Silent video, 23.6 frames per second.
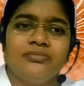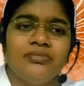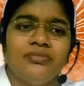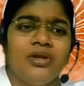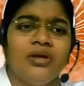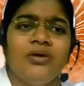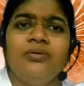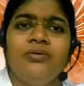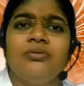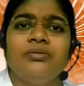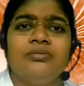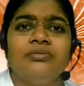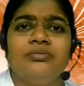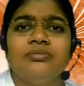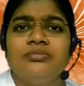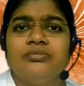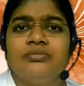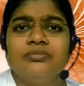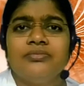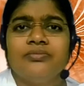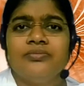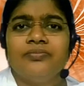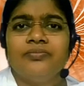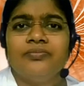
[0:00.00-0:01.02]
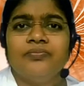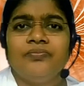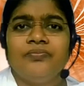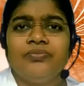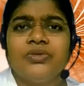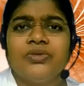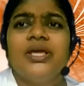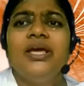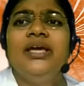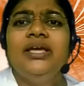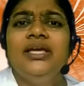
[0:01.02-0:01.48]
No.
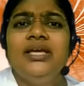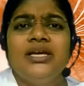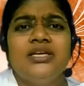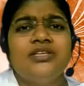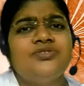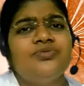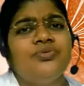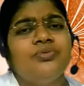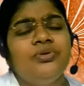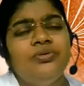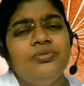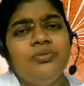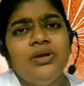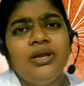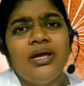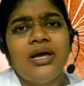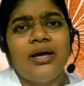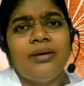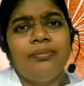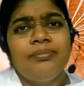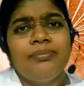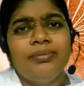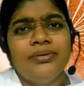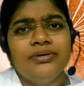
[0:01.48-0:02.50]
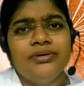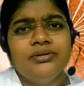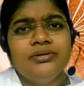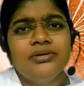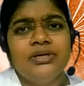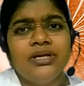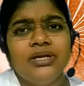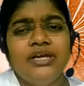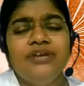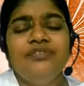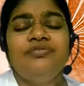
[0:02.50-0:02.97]
Yes, what will happen
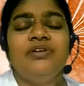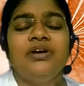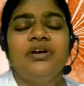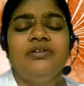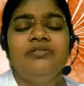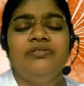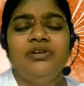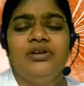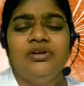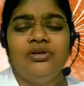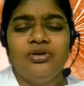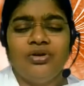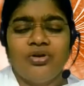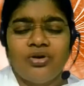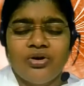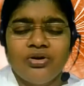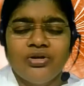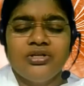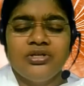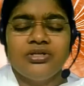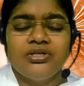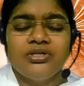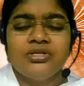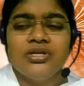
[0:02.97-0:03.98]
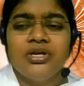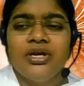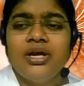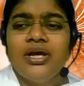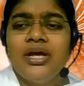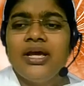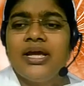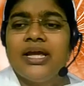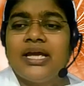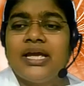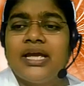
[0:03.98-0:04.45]
if I will not
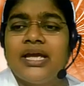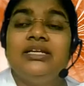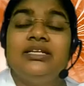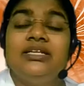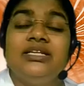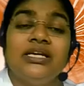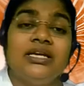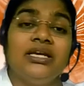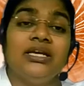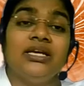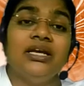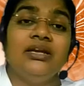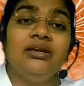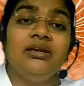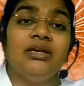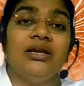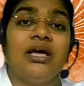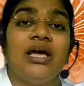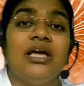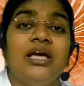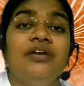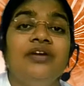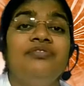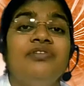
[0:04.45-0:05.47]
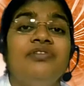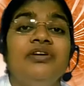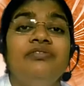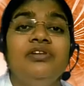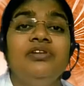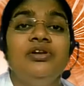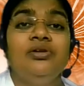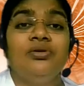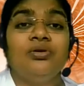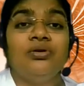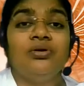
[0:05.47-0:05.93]
take it, if I
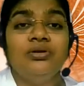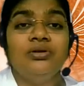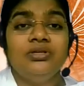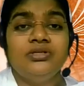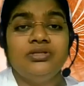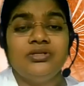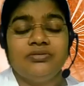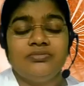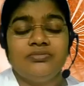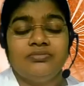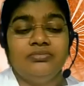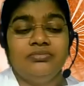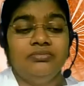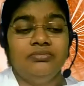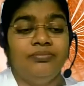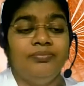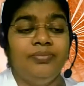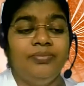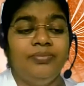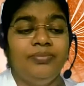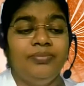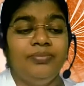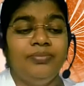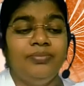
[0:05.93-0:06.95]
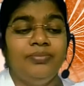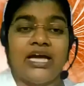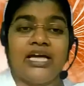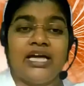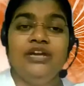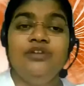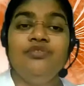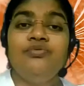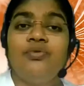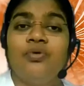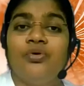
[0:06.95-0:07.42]
will not being
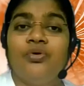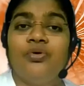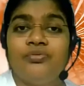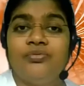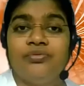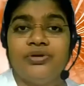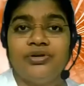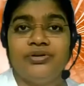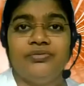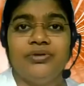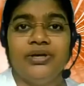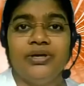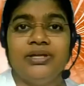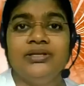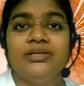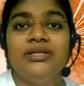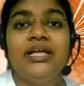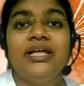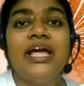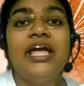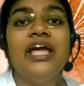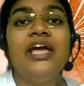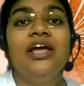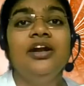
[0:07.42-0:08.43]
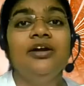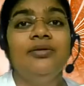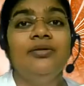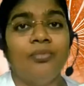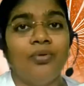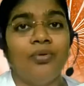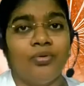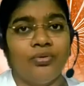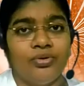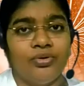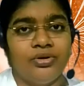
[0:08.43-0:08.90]
carry forward in their
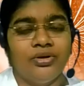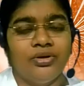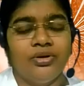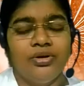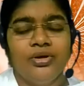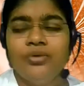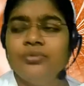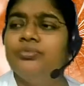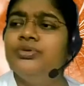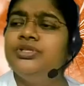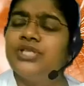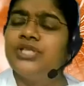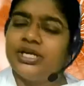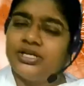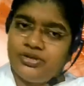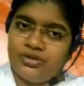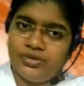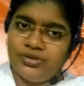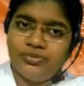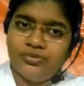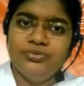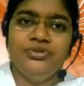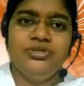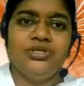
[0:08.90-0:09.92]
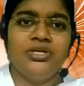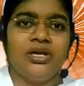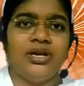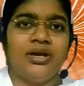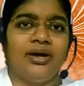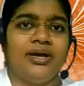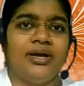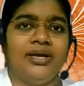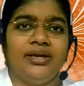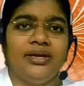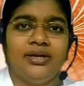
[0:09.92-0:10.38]
mode, which I don't
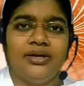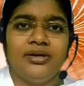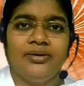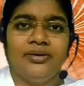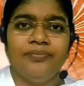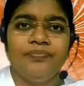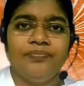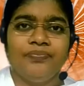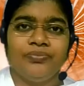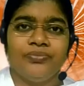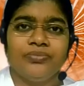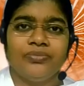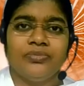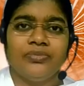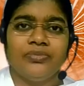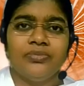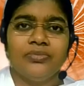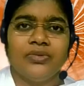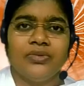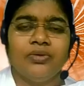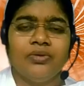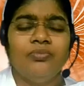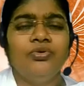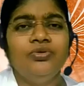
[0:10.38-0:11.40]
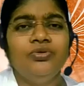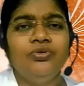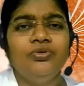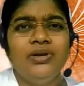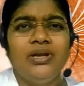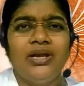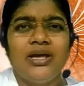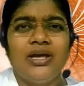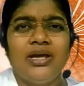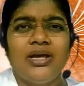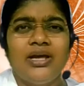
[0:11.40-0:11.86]
like, what
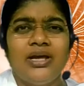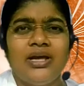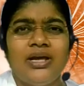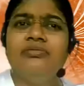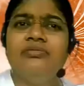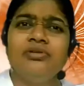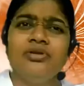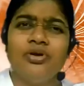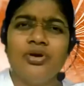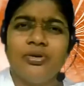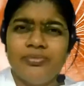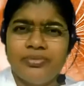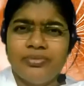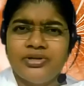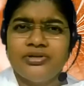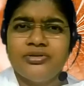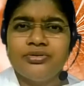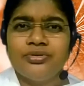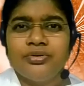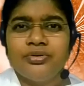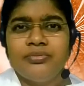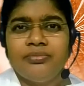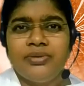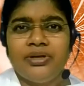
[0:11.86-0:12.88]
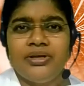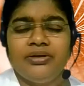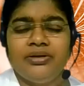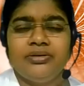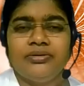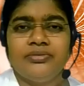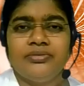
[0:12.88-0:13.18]
will happen? They will comment on me.